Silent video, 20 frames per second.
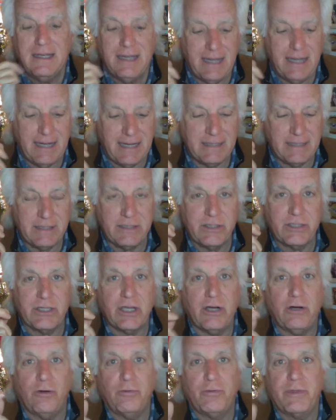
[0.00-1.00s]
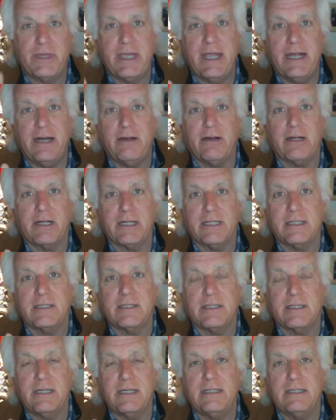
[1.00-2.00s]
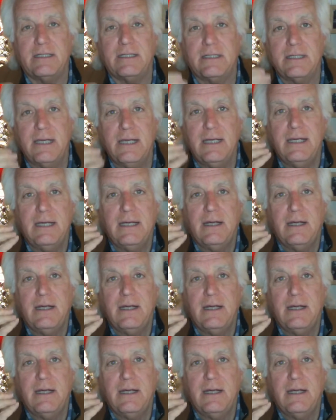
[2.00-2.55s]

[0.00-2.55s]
And so the arrogance is